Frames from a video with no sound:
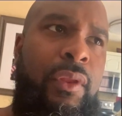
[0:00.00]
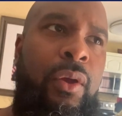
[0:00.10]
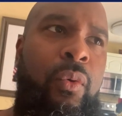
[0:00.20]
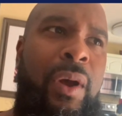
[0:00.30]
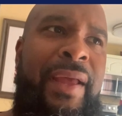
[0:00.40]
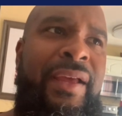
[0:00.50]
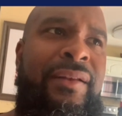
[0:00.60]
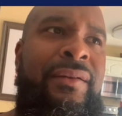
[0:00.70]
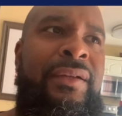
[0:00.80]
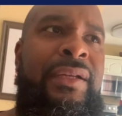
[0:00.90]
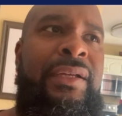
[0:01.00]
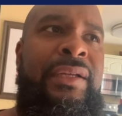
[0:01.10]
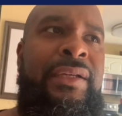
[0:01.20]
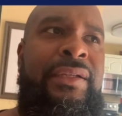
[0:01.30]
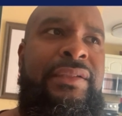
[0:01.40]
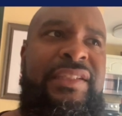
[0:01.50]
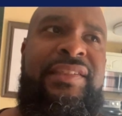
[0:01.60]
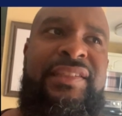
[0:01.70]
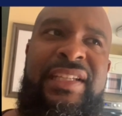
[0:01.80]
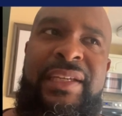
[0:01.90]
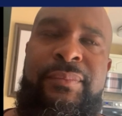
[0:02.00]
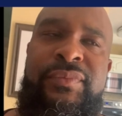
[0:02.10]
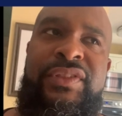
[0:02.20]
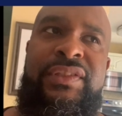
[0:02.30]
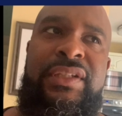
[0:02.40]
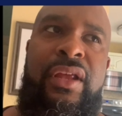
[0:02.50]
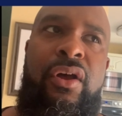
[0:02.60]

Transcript: quiet. This seems